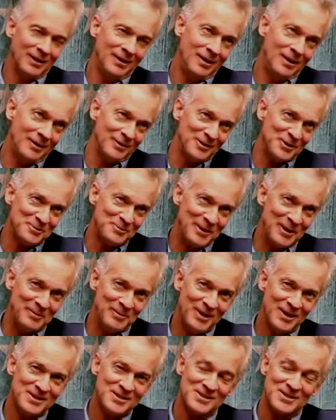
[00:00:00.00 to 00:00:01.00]
120
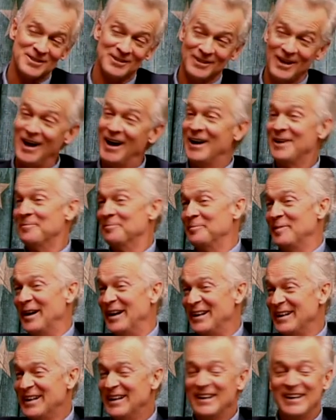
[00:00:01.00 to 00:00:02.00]
bucks is a lot,
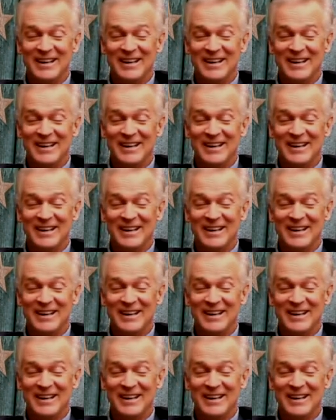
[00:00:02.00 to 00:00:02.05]
but